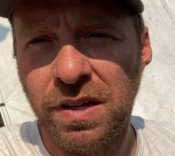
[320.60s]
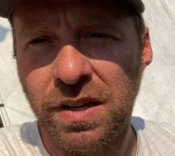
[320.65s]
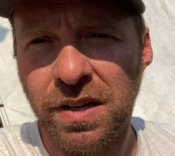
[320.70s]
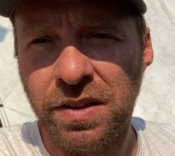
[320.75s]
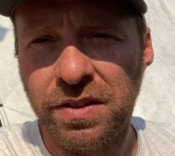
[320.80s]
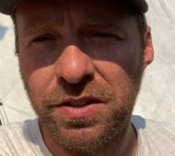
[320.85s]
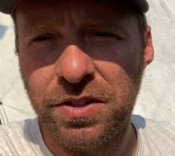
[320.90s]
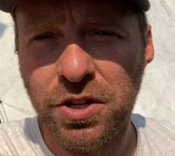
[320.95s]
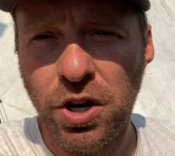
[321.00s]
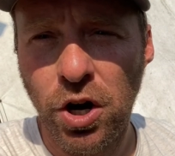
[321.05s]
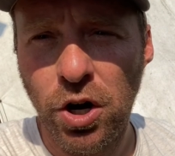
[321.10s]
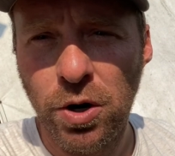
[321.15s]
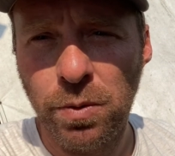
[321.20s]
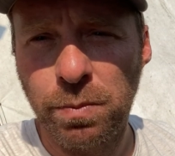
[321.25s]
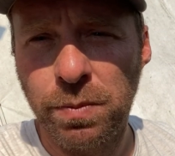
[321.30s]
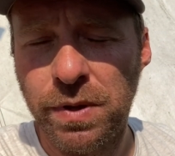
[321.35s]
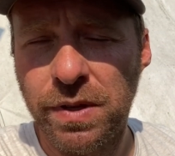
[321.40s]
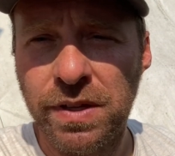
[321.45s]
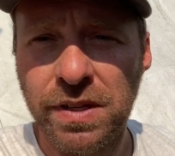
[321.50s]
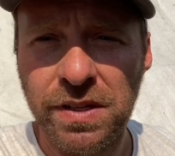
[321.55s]
Uh, the
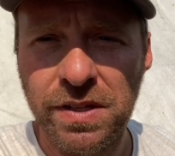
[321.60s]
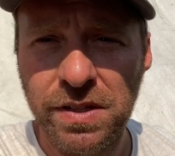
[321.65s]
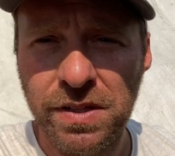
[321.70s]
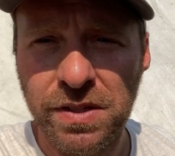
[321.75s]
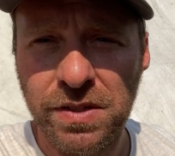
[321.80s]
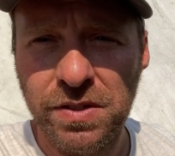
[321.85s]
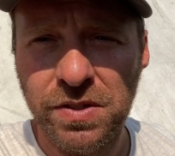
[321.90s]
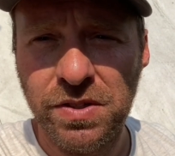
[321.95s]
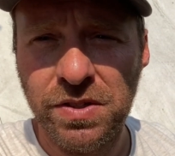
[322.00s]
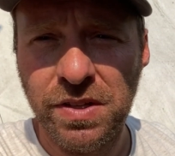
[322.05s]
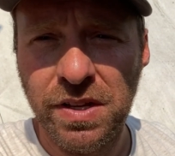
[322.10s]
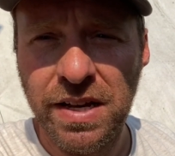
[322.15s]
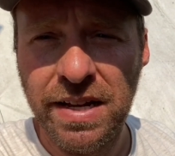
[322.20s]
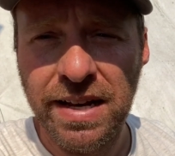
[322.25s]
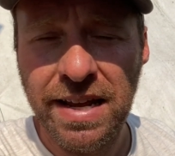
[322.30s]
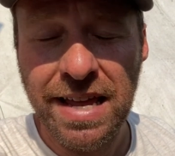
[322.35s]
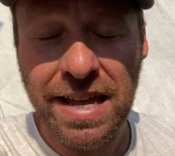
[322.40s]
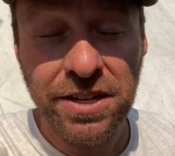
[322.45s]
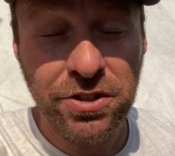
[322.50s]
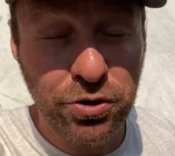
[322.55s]
tarp is
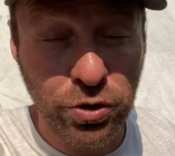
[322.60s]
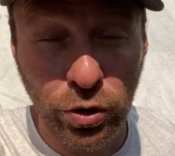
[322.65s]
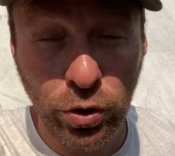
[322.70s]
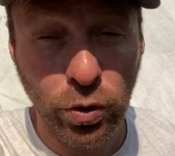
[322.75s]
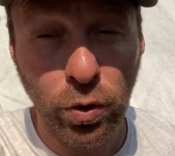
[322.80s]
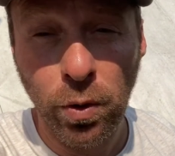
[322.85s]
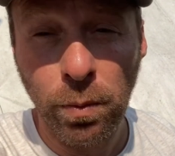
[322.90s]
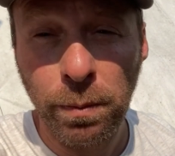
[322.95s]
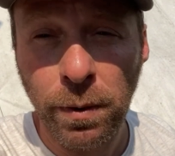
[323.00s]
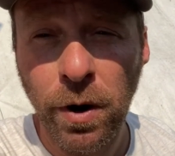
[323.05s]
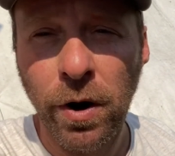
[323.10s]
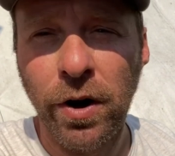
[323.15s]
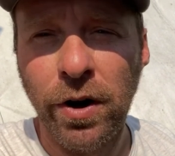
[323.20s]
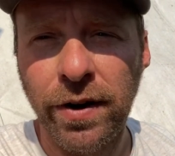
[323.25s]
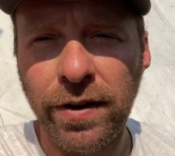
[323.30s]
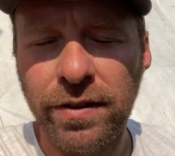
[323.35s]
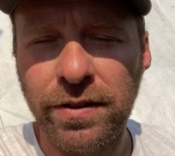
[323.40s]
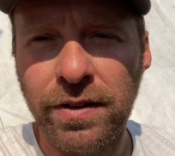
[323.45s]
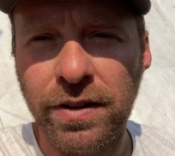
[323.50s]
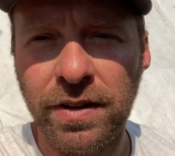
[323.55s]
an integral
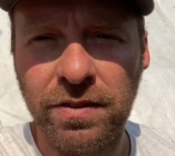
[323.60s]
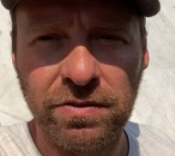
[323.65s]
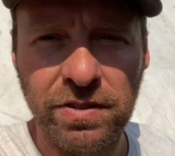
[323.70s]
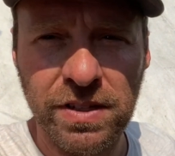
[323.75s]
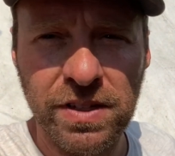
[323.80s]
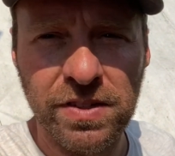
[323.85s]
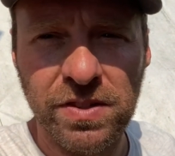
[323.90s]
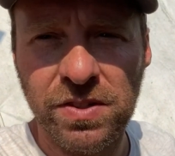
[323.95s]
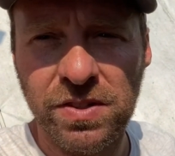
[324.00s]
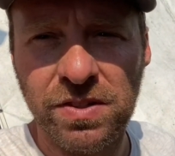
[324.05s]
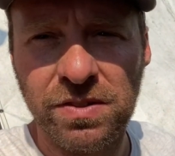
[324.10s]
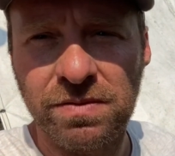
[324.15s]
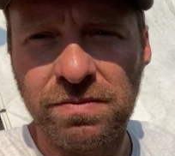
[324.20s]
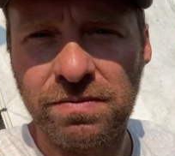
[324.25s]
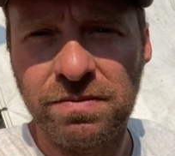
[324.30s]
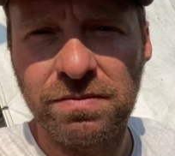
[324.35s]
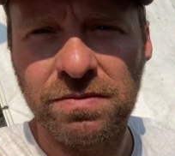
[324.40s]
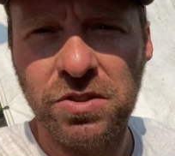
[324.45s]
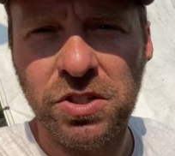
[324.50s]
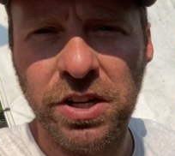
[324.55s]
part of this
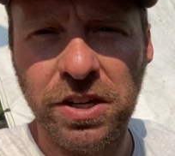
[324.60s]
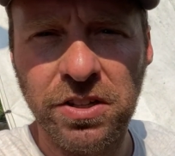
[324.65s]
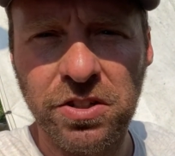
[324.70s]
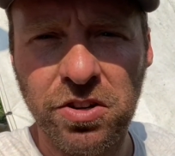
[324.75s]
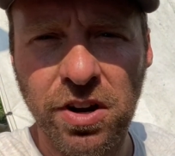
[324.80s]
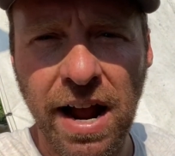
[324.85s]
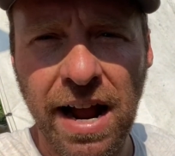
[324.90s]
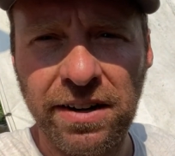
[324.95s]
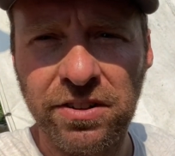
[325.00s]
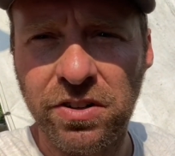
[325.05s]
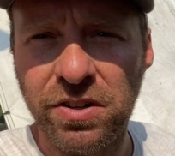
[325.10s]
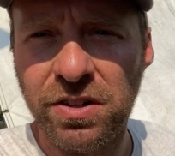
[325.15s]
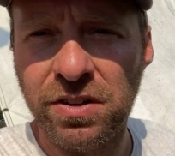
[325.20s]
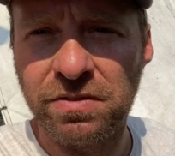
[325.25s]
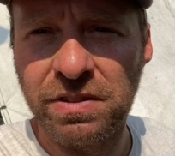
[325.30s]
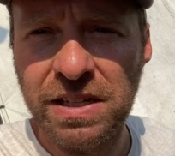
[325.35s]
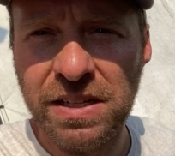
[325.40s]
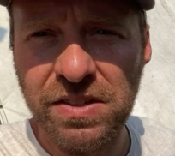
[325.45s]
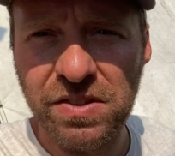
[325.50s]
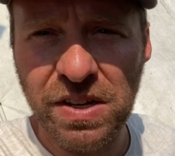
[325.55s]
chicken tractor,
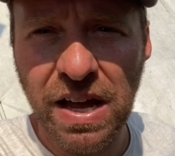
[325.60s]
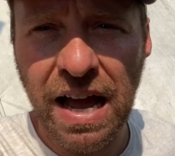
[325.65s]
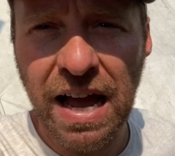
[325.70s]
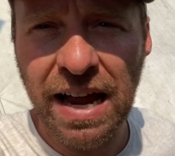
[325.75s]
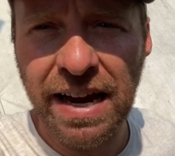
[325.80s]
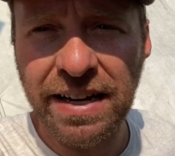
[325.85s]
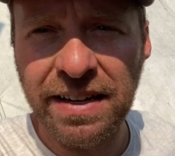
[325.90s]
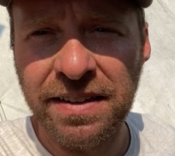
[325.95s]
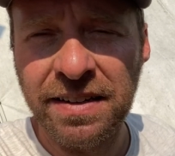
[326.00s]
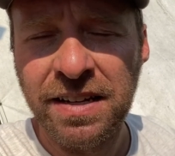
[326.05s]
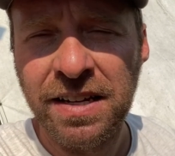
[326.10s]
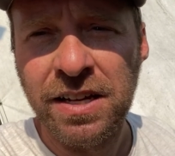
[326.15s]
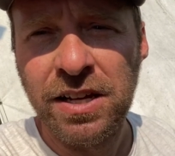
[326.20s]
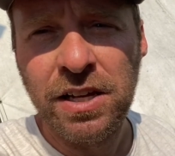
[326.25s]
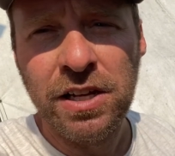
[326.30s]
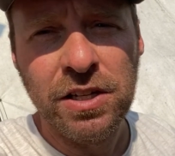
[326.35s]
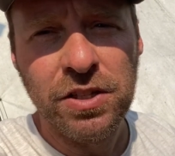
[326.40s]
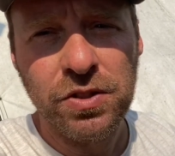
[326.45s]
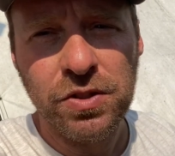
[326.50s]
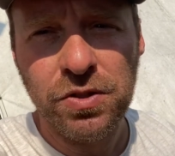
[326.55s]
of the design.
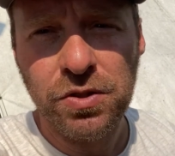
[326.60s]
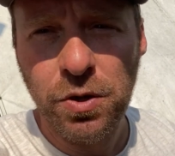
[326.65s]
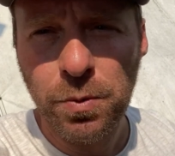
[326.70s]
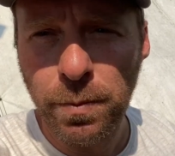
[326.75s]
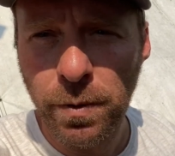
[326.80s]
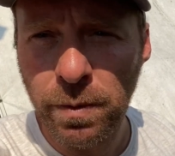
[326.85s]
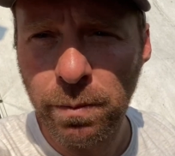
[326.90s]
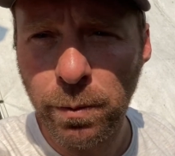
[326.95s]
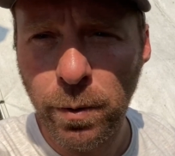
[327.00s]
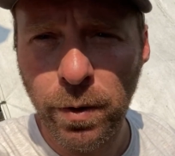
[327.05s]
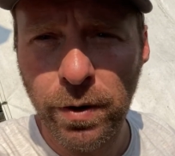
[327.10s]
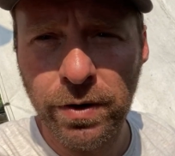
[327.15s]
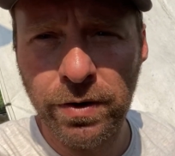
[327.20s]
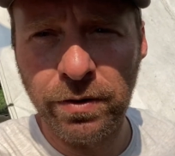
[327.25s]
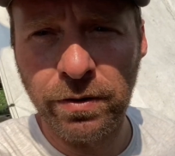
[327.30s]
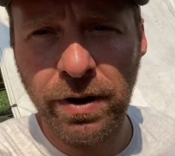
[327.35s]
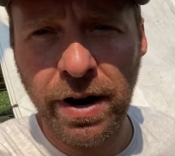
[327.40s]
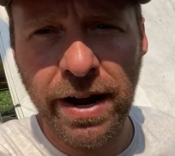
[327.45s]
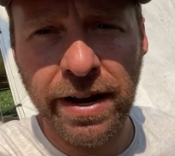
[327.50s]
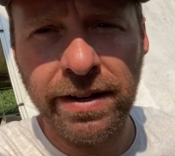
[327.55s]
Super
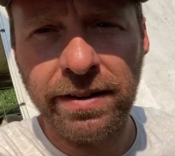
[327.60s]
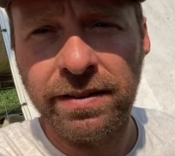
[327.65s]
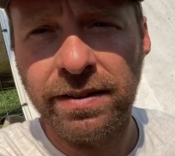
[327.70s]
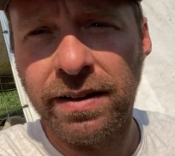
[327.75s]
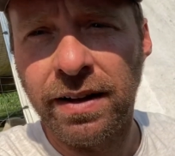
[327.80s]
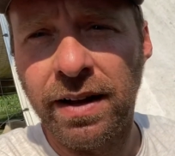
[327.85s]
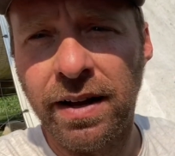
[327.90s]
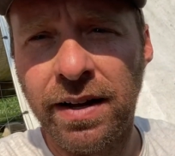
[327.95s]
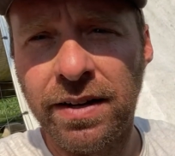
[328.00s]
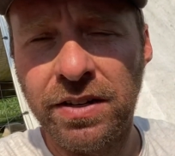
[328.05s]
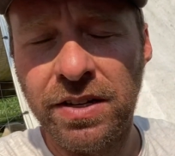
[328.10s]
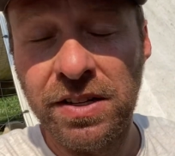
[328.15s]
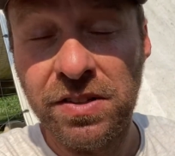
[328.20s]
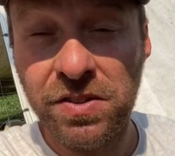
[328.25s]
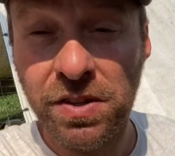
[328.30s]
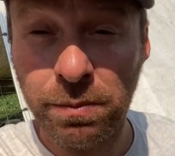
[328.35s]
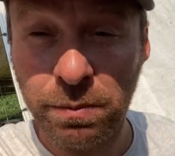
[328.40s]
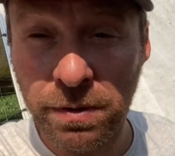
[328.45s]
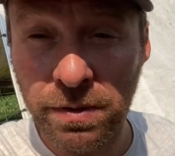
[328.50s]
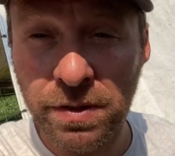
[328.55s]
important, right? Uh, you need
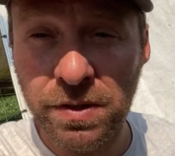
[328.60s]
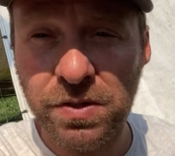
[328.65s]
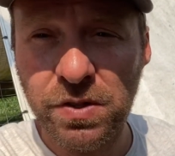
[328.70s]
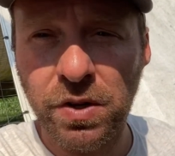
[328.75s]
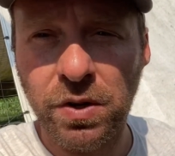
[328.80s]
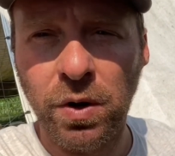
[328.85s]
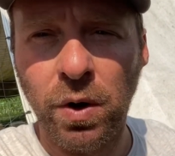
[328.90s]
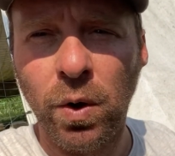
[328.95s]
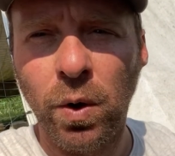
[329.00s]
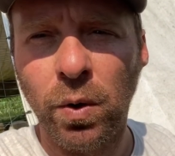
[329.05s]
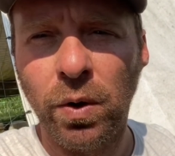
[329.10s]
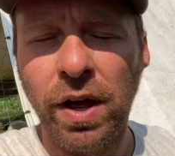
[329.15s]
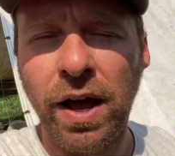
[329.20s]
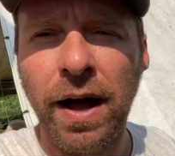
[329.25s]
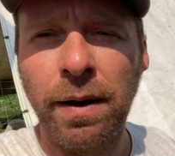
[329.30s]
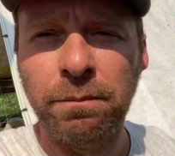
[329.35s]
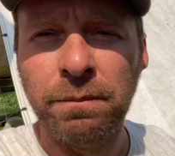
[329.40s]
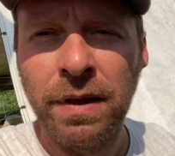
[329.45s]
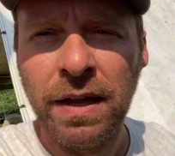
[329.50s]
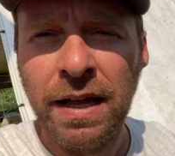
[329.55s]
something that's going to hold
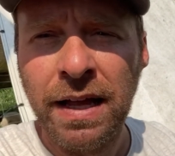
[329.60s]
up.